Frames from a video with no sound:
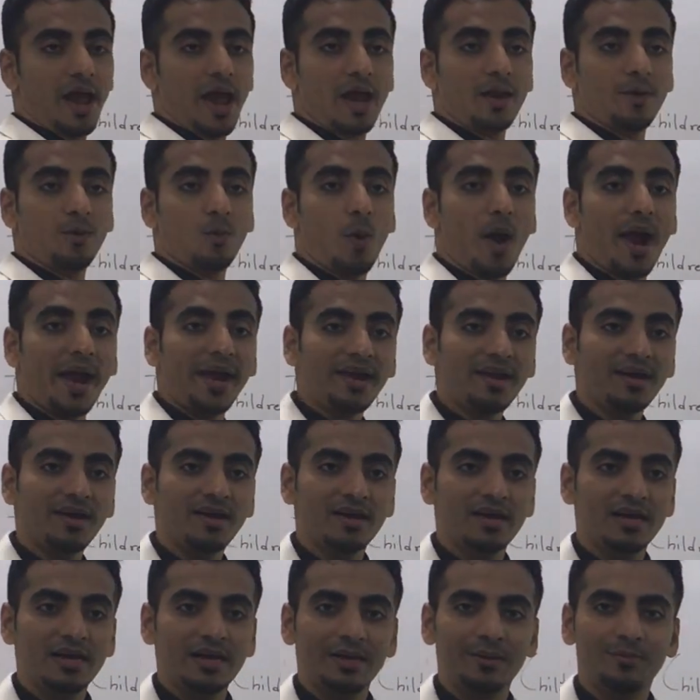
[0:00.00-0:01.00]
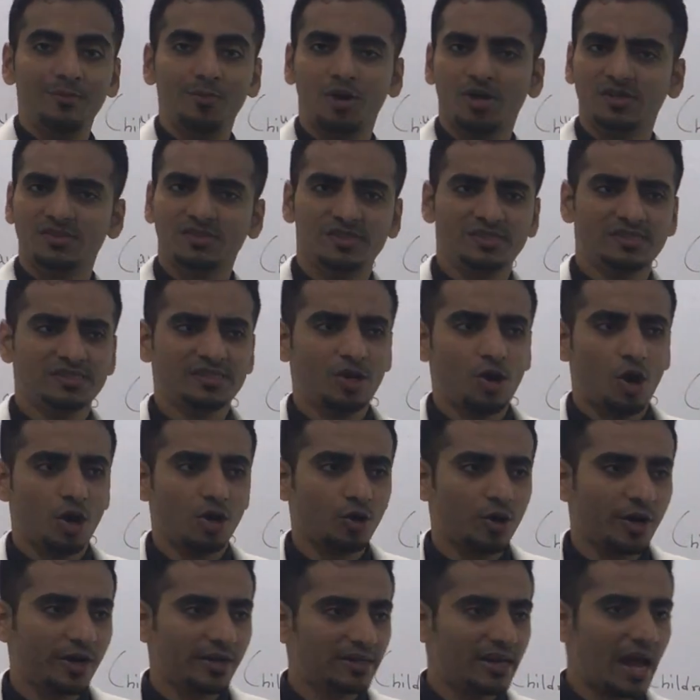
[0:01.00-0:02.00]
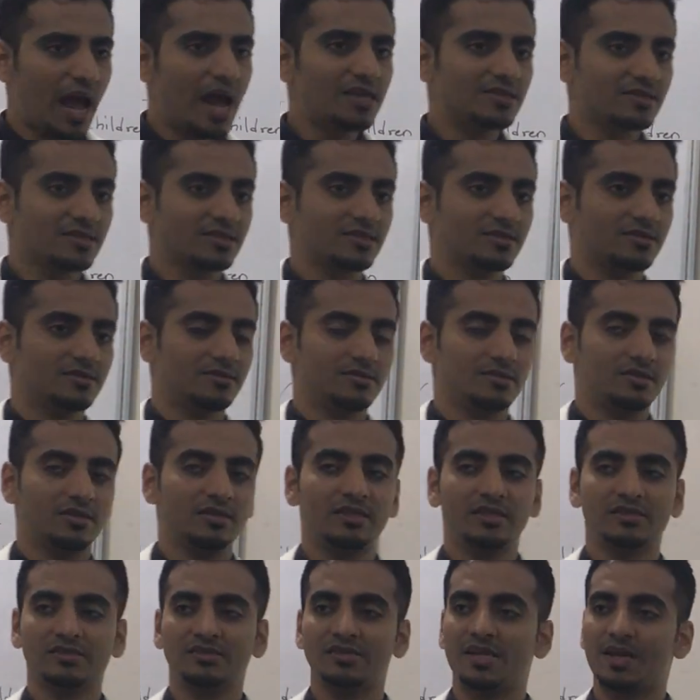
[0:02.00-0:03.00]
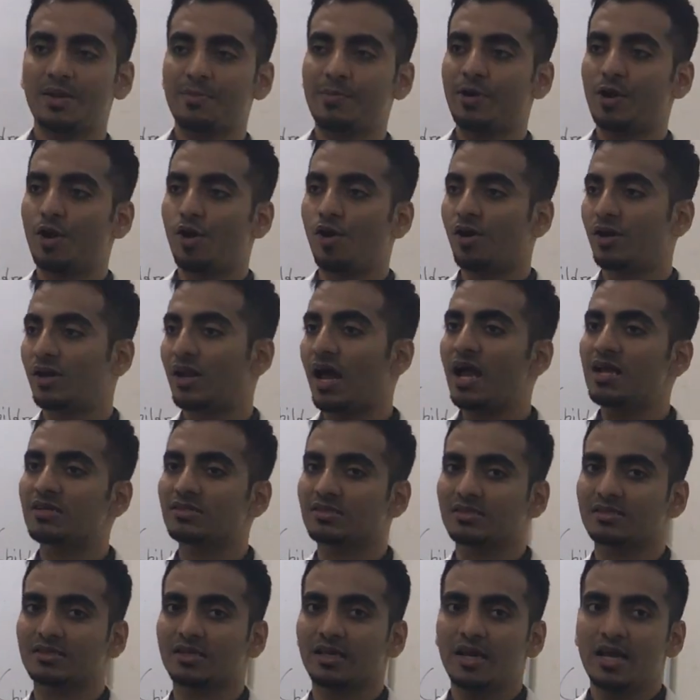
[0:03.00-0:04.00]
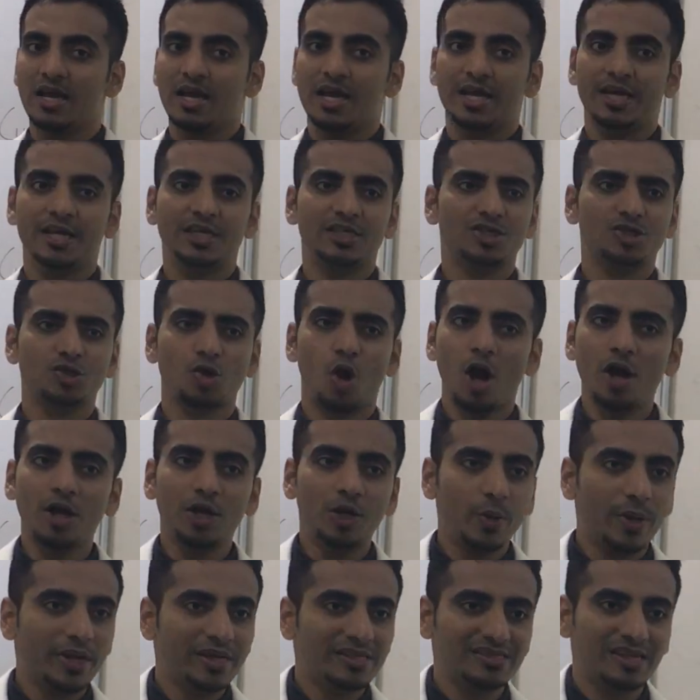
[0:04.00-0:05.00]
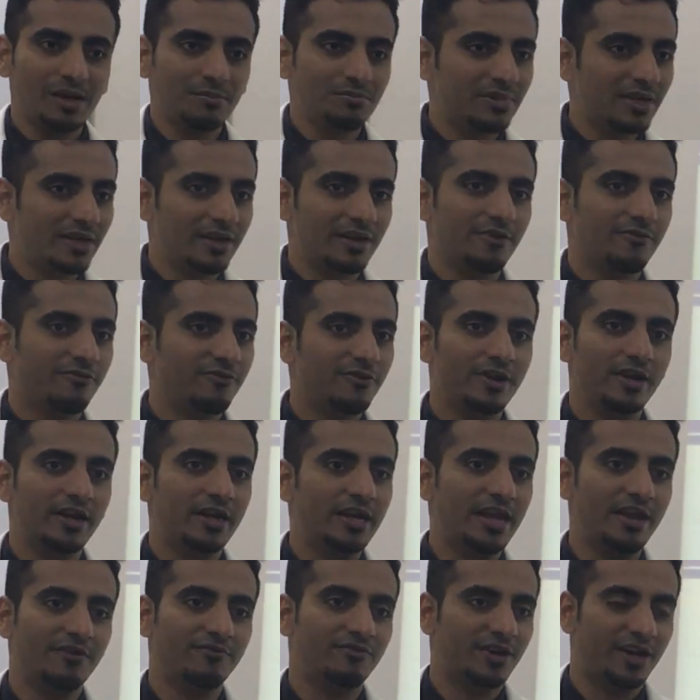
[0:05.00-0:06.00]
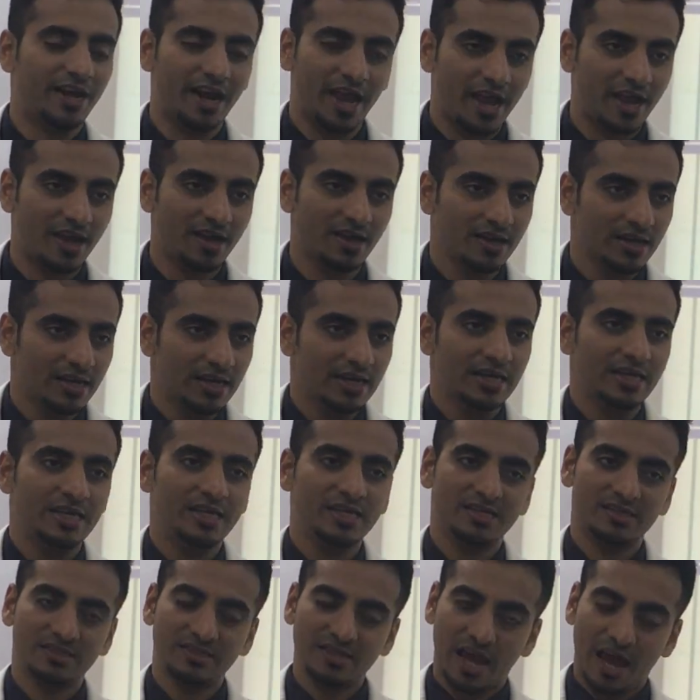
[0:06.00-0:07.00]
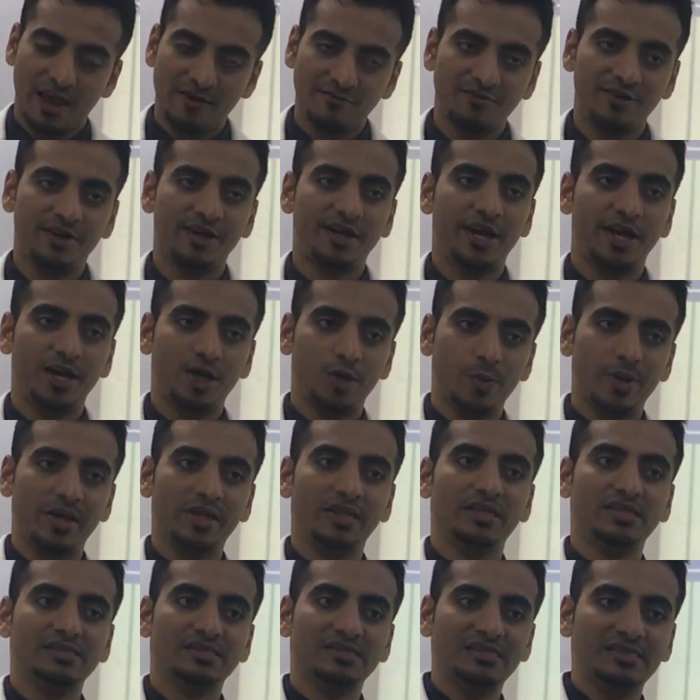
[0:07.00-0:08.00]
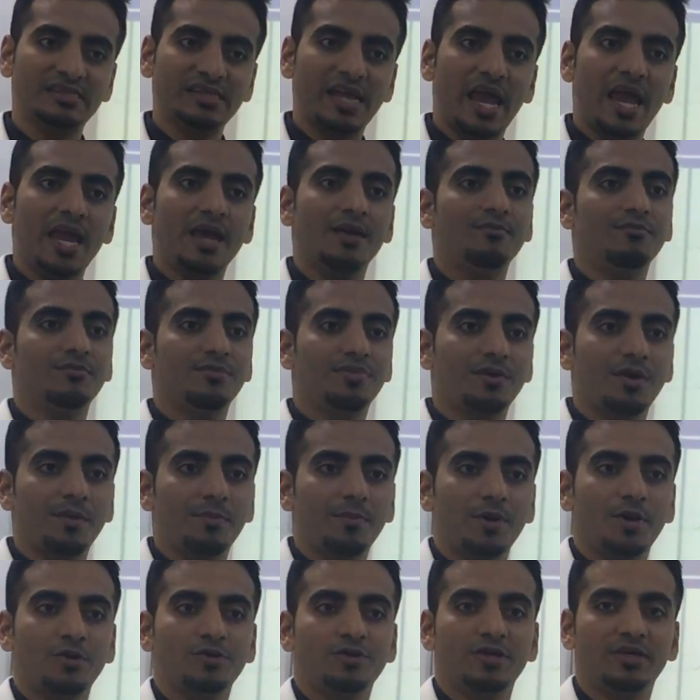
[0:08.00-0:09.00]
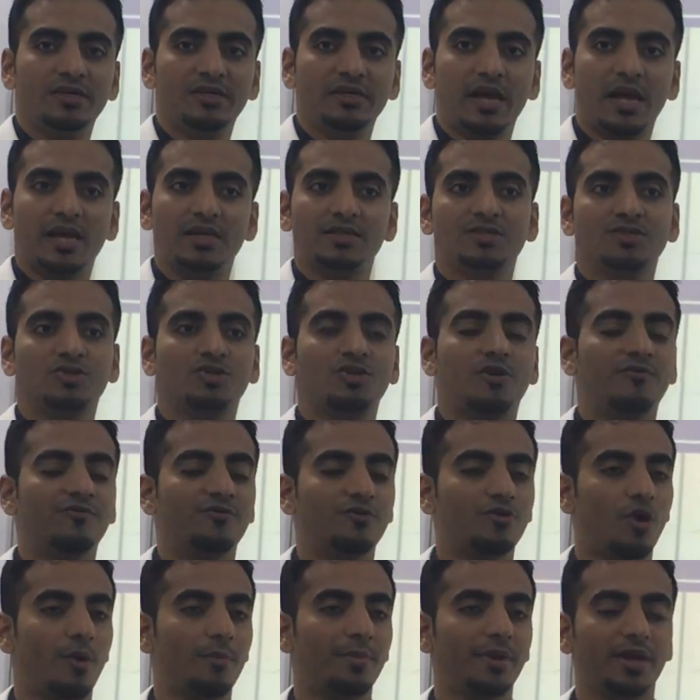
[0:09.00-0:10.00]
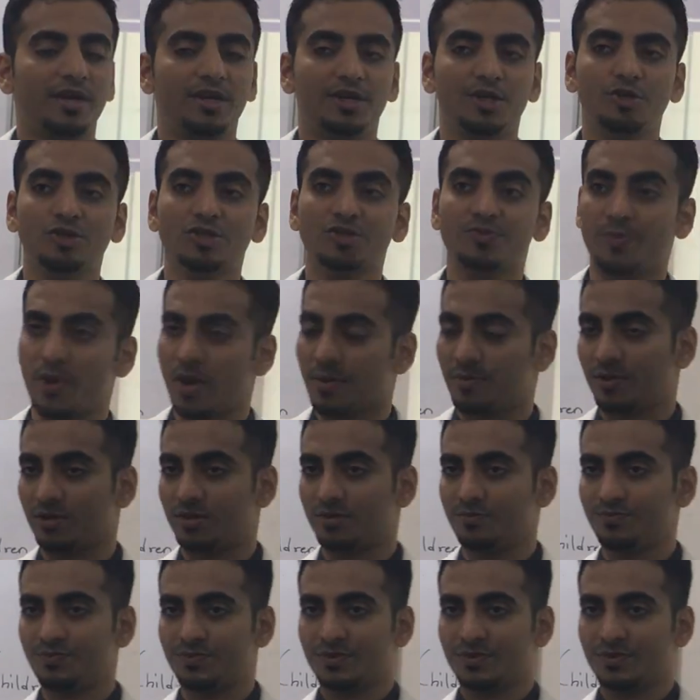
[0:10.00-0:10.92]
And why? Because this is an ongoing task. This is a repetitive task. He is not doing something differently every day. He is every day doing the same repetitive task of dropping a newspaper.